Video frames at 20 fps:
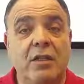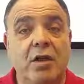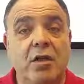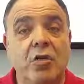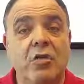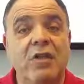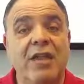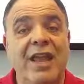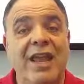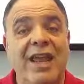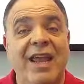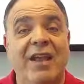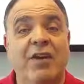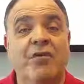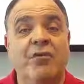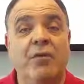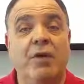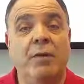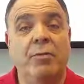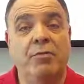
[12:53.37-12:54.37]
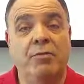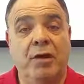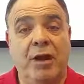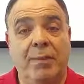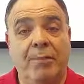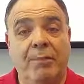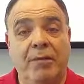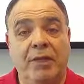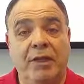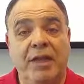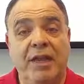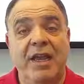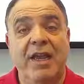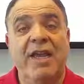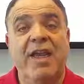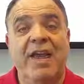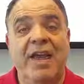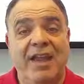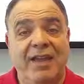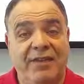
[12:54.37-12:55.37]
load the hand truck properly
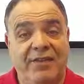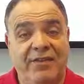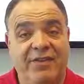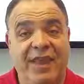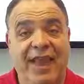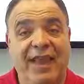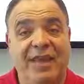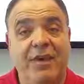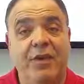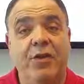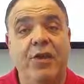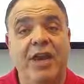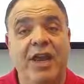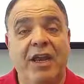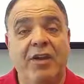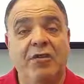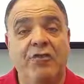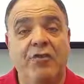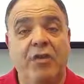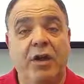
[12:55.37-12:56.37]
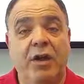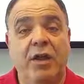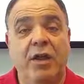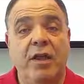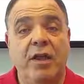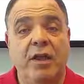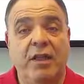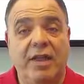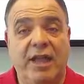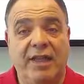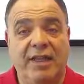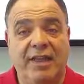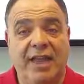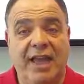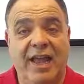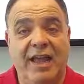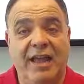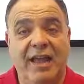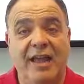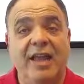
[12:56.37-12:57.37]
and stack your hand truck like
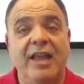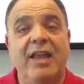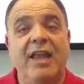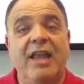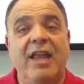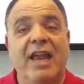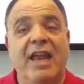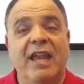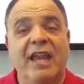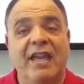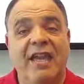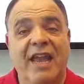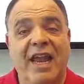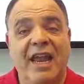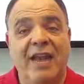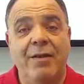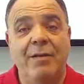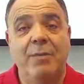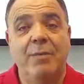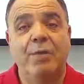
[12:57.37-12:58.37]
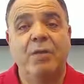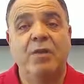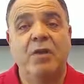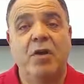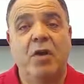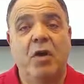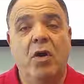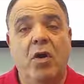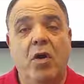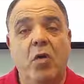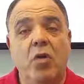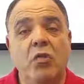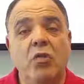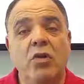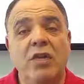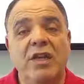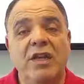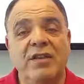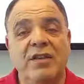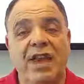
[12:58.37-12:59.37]
that. And again,
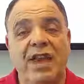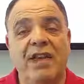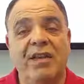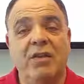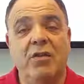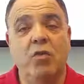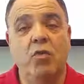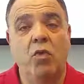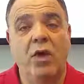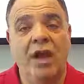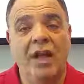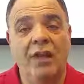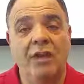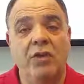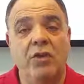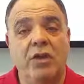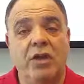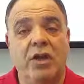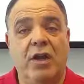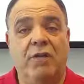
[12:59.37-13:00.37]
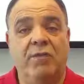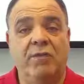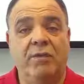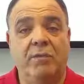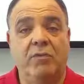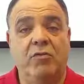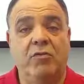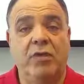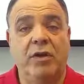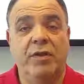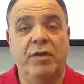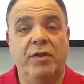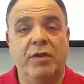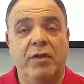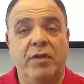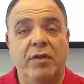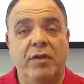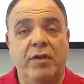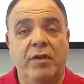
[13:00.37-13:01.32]
only take the weight you're comfortable with.